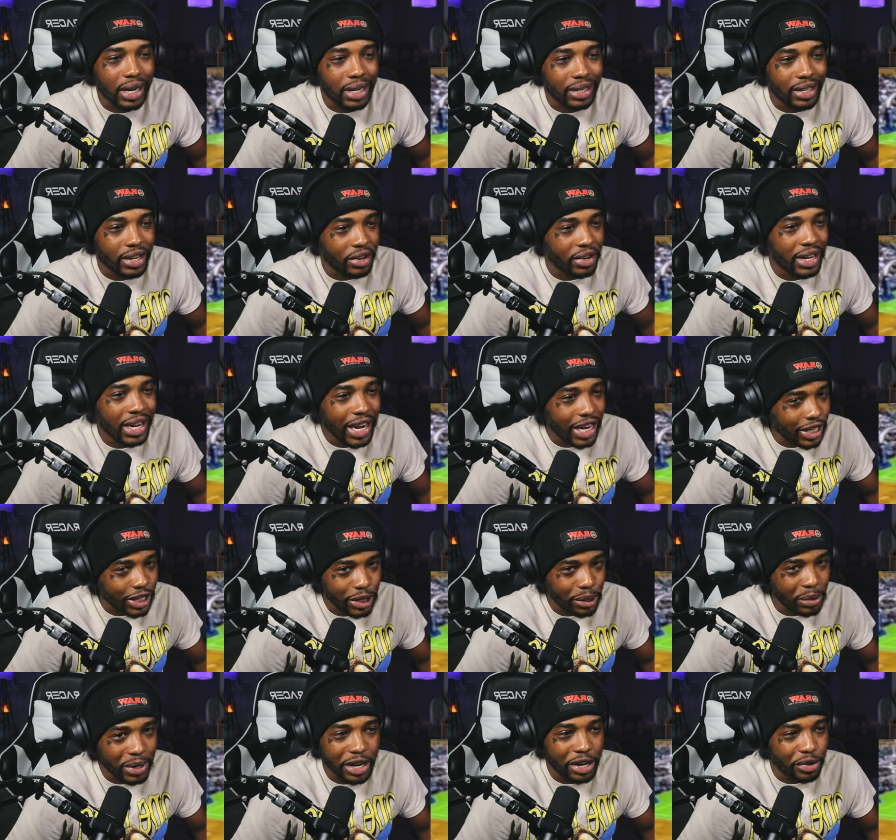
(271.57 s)
They're not
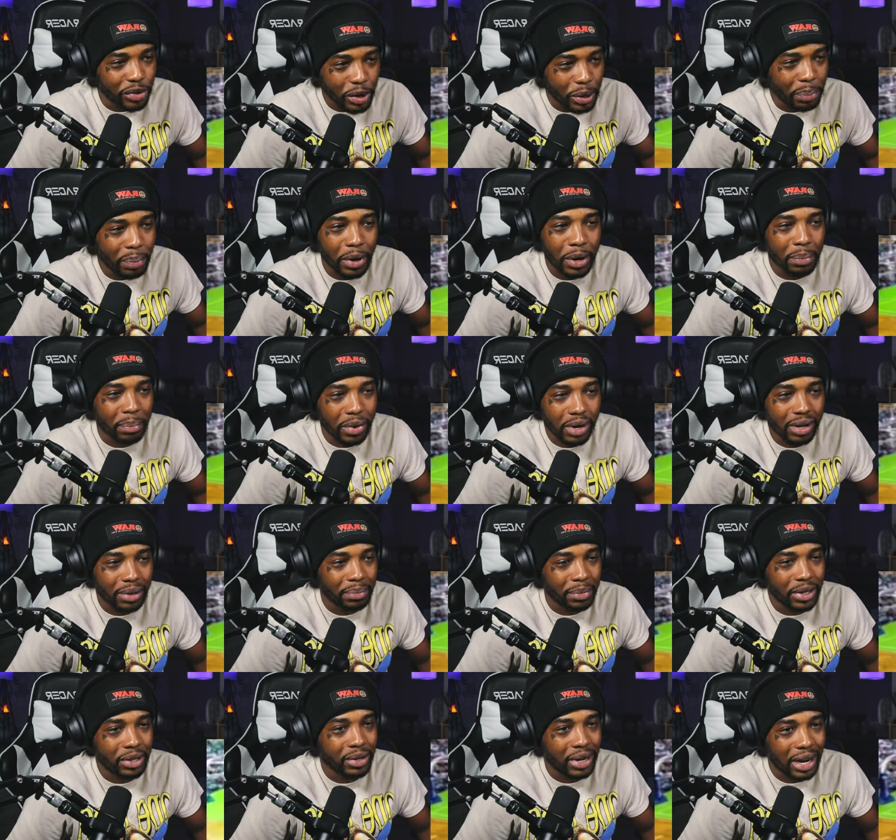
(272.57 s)
shooting a three-point ball,
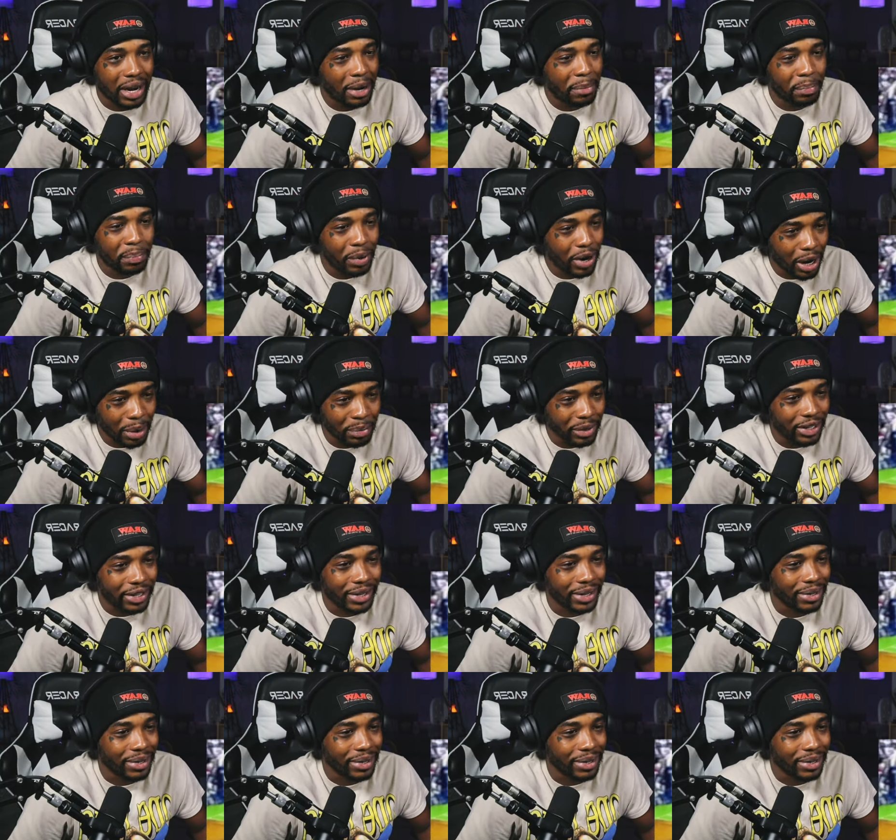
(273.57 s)
bro. I promise you.